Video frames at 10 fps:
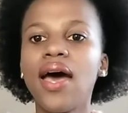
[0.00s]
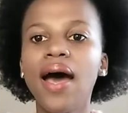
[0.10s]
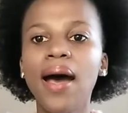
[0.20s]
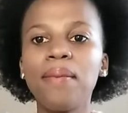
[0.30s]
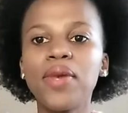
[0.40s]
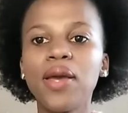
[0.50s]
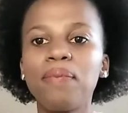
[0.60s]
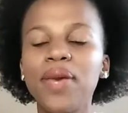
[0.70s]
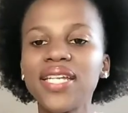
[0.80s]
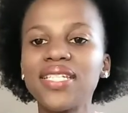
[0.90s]
A
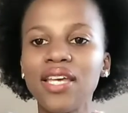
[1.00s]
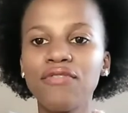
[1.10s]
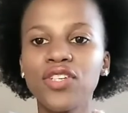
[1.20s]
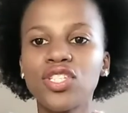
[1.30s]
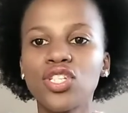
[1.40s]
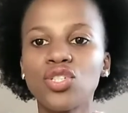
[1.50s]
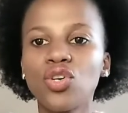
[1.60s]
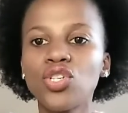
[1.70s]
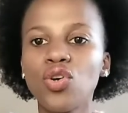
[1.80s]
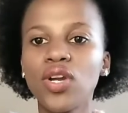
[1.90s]
bad service is
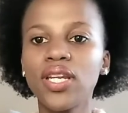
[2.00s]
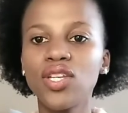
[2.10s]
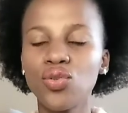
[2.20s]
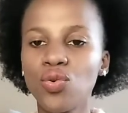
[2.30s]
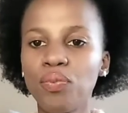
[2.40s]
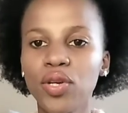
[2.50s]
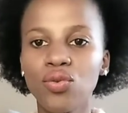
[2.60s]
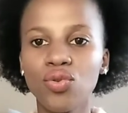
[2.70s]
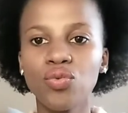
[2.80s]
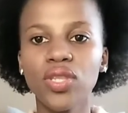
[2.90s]
not only you
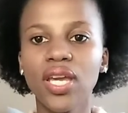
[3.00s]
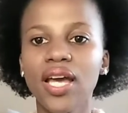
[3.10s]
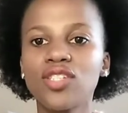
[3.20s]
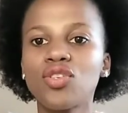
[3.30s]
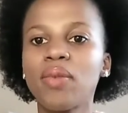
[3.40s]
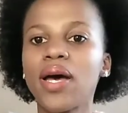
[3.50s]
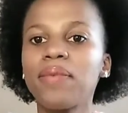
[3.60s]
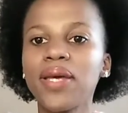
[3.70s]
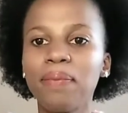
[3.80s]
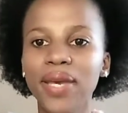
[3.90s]
being rude with a customer.
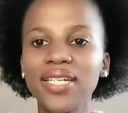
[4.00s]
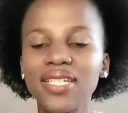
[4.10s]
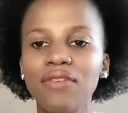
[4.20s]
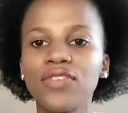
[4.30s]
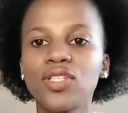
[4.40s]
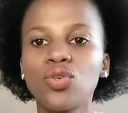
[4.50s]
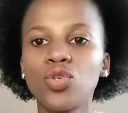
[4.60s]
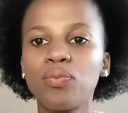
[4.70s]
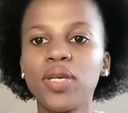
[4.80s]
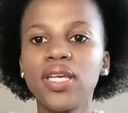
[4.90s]
A bad service
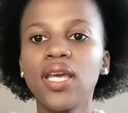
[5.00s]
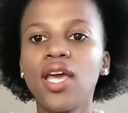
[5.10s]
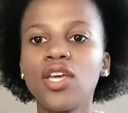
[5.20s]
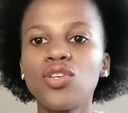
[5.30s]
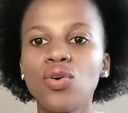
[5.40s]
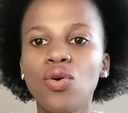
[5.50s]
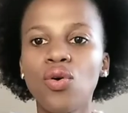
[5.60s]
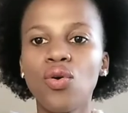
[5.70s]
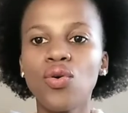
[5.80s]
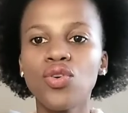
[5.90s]
could be
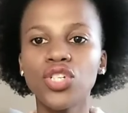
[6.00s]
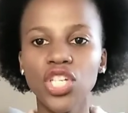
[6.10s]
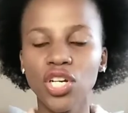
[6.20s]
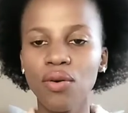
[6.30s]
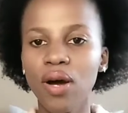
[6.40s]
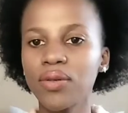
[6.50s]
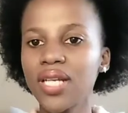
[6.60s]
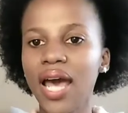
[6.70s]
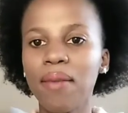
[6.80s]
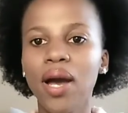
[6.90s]
your turnaround
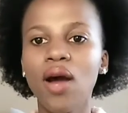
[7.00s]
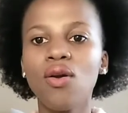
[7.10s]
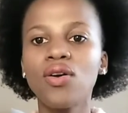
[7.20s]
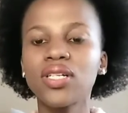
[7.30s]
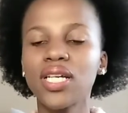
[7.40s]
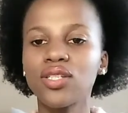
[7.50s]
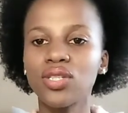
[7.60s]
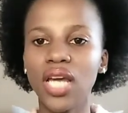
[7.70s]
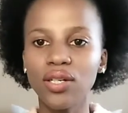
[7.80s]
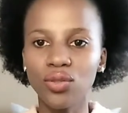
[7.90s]
time. How long
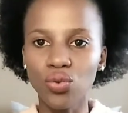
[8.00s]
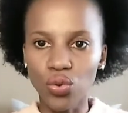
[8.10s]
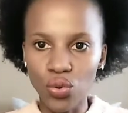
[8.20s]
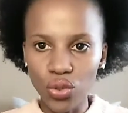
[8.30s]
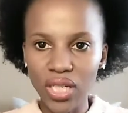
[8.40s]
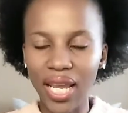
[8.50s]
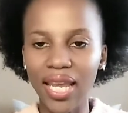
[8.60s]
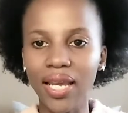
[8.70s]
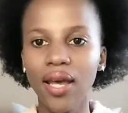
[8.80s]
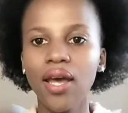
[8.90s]
do you
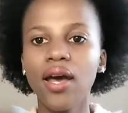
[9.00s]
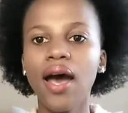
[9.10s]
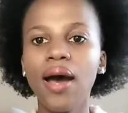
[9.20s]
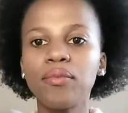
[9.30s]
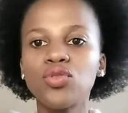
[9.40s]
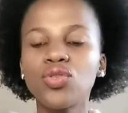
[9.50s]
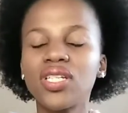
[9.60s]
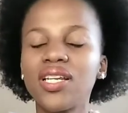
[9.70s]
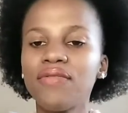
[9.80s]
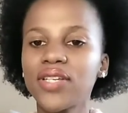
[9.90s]
take to
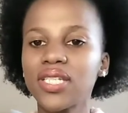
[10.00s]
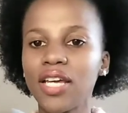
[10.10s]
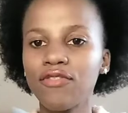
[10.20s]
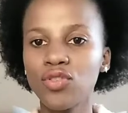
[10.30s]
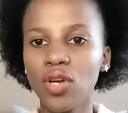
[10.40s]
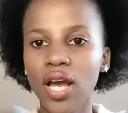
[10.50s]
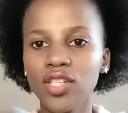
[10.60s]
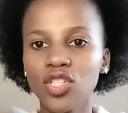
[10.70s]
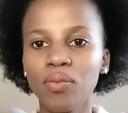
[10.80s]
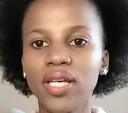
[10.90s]
deliver stuff to your
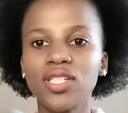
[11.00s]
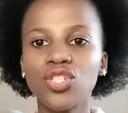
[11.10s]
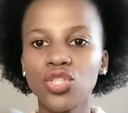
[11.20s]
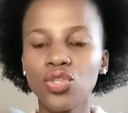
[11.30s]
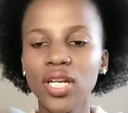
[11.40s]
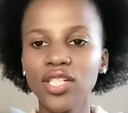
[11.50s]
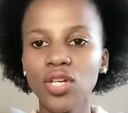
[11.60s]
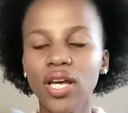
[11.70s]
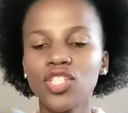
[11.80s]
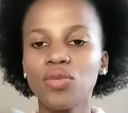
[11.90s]
customers? Did you let
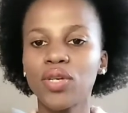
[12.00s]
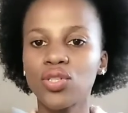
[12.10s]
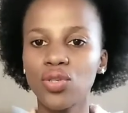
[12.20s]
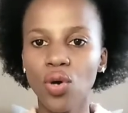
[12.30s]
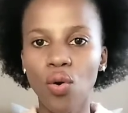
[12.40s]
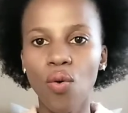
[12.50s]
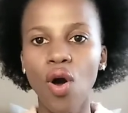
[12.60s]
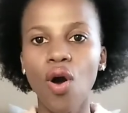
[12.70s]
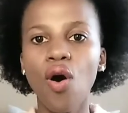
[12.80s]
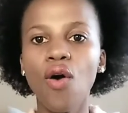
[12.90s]
your customers know
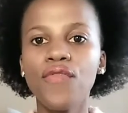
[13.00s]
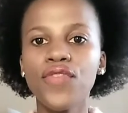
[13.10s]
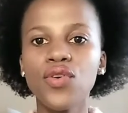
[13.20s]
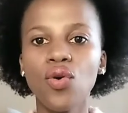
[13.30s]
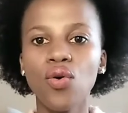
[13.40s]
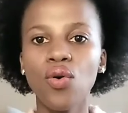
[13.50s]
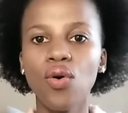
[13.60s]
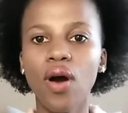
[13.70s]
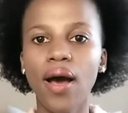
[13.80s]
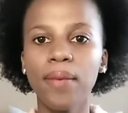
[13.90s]
of
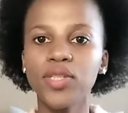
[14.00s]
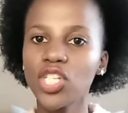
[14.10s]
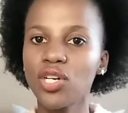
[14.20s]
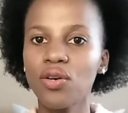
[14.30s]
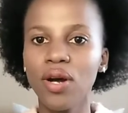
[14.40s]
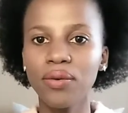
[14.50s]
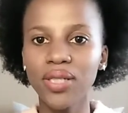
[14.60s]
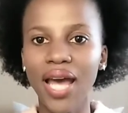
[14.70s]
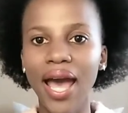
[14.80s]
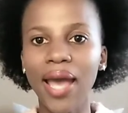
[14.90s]
your turnaround
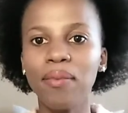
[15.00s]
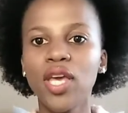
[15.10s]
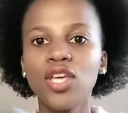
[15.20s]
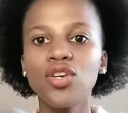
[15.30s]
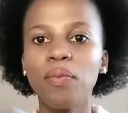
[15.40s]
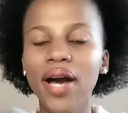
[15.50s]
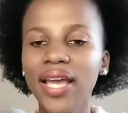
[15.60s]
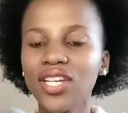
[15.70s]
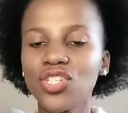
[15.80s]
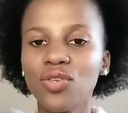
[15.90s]
time? Your
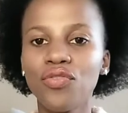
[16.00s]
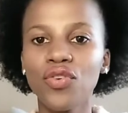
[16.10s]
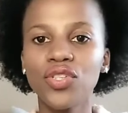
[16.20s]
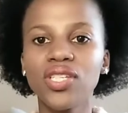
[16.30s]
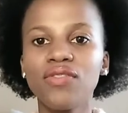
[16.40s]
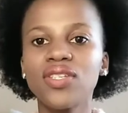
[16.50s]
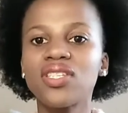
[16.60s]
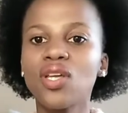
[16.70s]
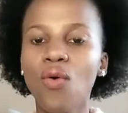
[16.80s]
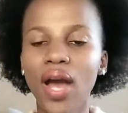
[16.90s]
packaging for your
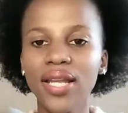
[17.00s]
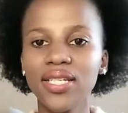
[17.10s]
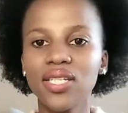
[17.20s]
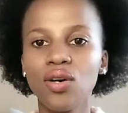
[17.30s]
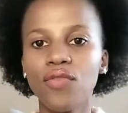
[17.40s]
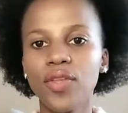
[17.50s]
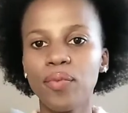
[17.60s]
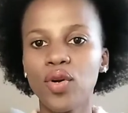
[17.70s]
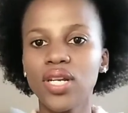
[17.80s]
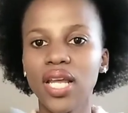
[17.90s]
services, the quality of the
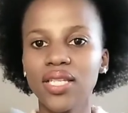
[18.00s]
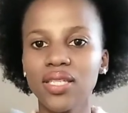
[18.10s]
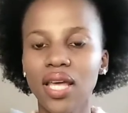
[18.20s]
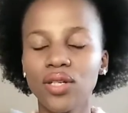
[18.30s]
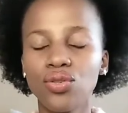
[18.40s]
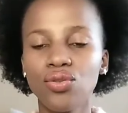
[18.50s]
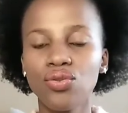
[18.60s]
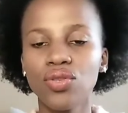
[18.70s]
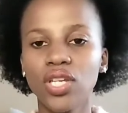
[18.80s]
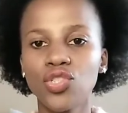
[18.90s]
products that
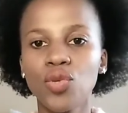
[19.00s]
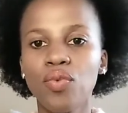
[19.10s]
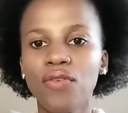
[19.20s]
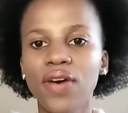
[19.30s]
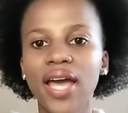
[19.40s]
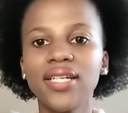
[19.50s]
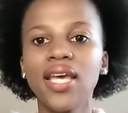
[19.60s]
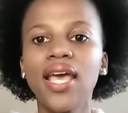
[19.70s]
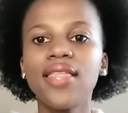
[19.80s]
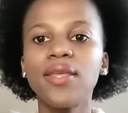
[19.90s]
you provide,
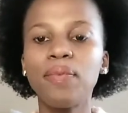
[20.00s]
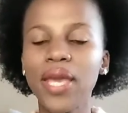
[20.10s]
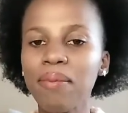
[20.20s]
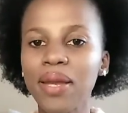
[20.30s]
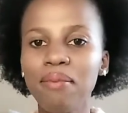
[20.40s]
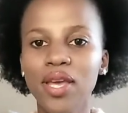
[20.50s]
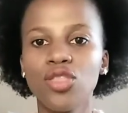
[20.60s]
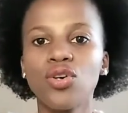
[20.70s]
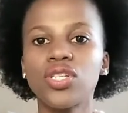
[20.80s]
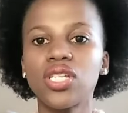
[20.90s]
the payment
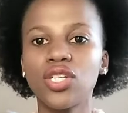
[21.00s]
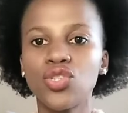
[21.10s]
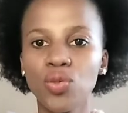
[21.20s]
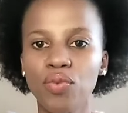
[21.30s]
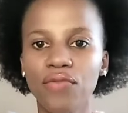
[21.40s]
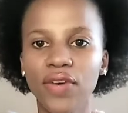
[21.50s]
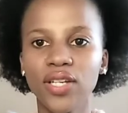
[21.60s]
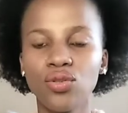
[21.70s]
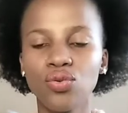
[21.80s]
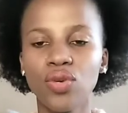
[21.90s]
methods that you
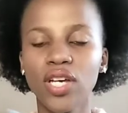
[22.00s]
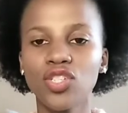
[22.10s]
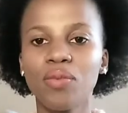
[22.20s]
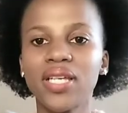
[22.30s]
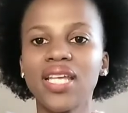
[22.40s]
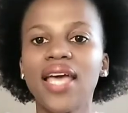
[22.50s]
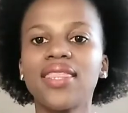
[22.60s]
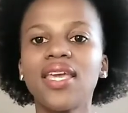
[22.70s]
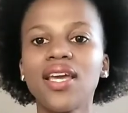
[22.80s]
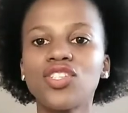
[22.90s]
provide to customers, are
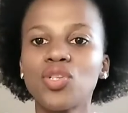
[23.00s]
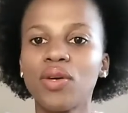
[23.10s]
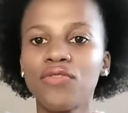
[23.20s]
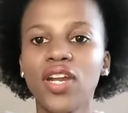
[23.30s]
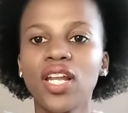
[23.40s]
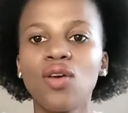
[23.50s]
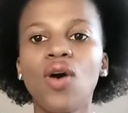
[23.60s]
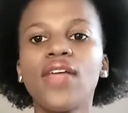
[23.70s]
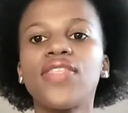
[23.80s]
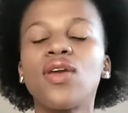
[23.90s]
they customer friendly,
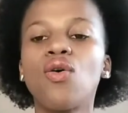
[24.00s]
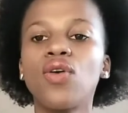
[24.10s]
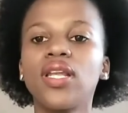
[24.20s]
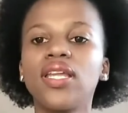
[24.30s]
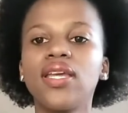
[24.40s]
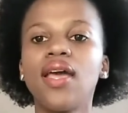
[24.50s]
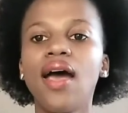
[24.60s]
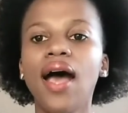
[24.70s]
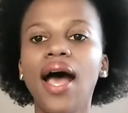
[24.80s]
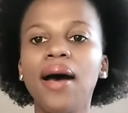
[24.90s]
or are they only
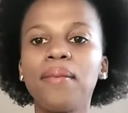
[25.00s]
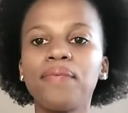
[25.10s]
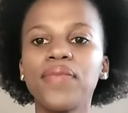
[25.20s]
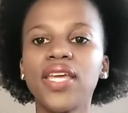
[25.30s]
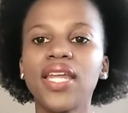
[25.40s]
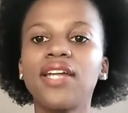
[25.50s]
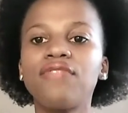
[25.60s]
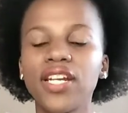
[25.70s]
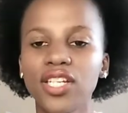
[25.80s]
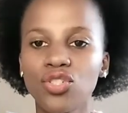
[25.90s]
an
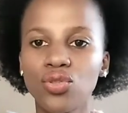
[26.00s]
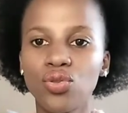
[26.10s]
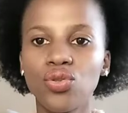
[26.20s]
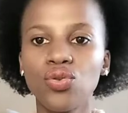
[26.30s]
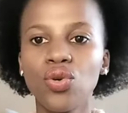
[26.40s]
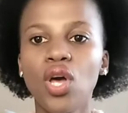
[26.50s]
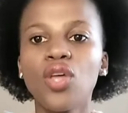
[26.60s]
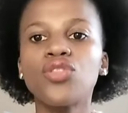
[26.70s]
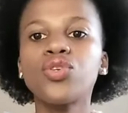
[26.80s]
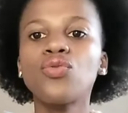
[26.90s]
advantage to you?
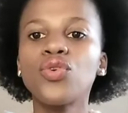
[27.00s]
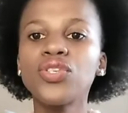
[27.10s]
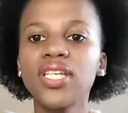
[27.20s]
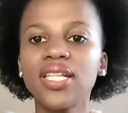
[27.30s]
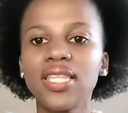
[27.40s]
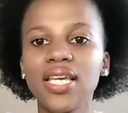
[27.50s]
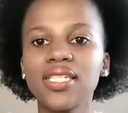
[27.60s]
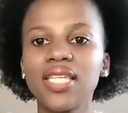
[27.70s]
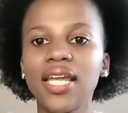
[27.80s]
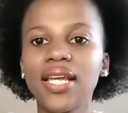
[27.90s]
So those are the
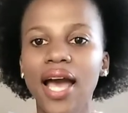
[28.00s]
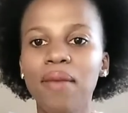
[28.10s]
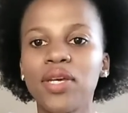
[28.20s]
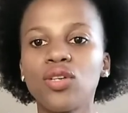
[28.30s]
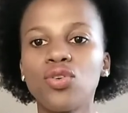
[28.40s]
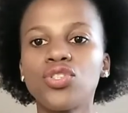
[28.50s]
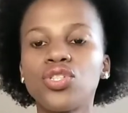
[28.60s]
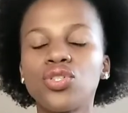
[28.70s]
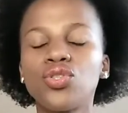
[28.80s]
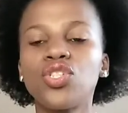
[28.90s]
things that come and
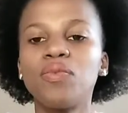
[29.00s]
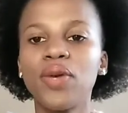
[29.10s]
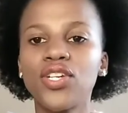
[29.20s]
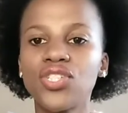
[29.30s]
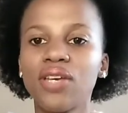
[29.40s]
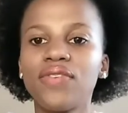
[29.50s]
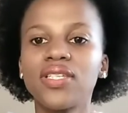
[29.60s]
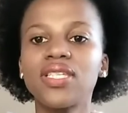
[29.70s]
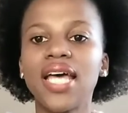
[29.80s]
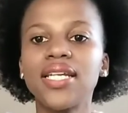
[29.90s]
constitute bad
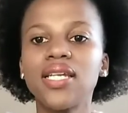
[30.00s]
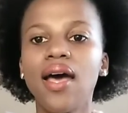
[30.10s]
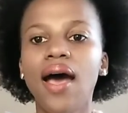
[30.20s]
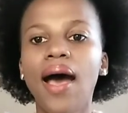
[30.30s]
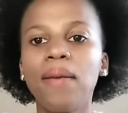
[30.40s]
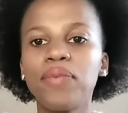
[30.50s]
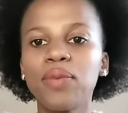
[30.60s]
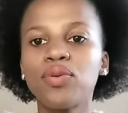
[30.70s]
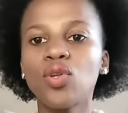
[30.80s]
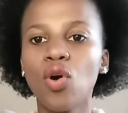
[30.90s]
service that
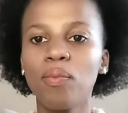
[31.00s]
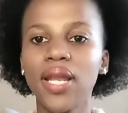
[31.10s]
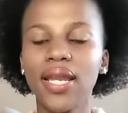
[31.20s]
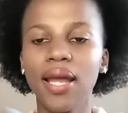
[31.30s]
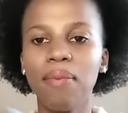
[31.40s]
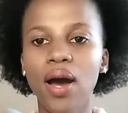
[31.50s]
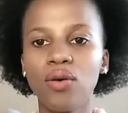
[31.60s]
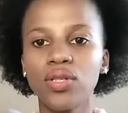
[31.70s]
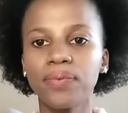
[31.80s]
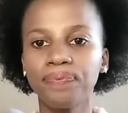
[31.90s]
people complain
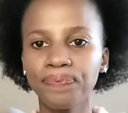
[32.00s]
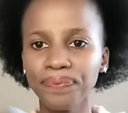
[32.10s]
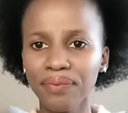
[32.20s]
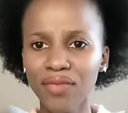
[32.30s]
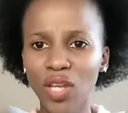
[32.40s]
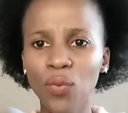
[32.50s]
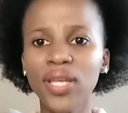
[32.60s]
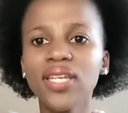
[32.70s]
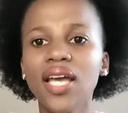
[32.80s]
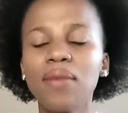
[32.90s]
about
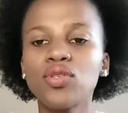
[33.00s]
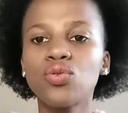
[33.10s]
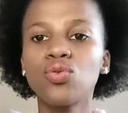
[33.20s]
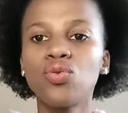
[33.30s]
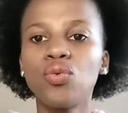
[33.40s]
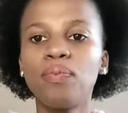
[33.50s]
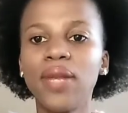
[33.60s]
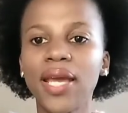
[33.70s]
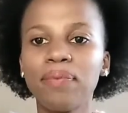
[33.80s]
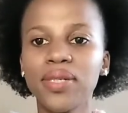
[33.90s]
when it comes to
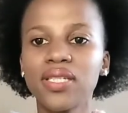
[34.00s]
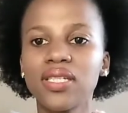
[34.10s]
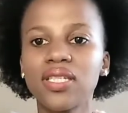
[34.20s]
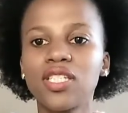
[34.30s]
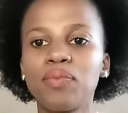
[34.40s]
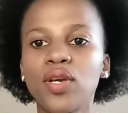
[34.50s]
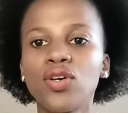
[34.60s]
black businesses.